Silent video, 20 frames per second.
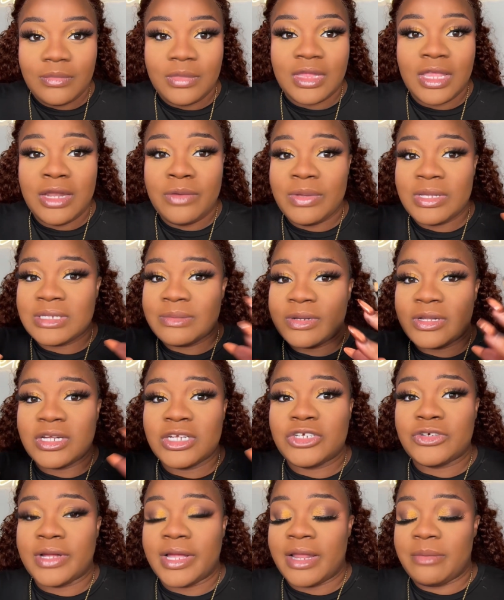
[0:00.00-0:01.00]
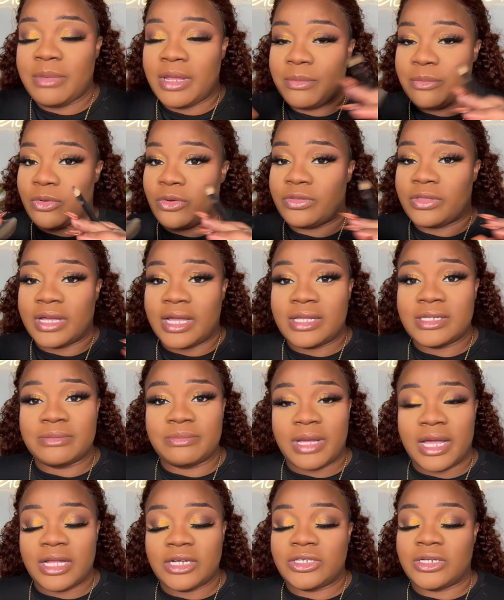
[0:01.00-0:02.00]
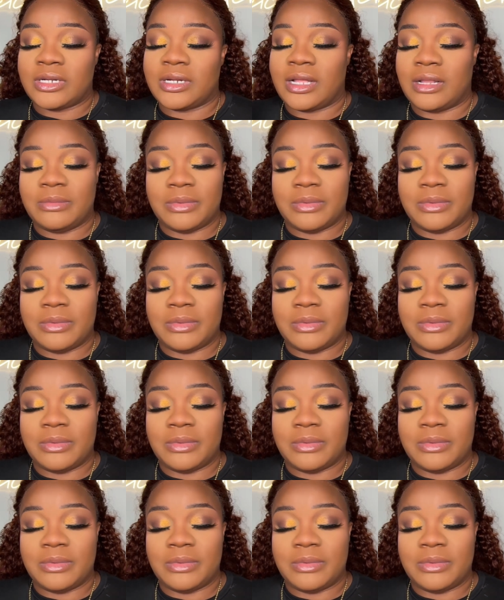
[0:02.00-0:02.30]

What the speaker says: Anyways, I'm going to try and make both eyes match, and I'll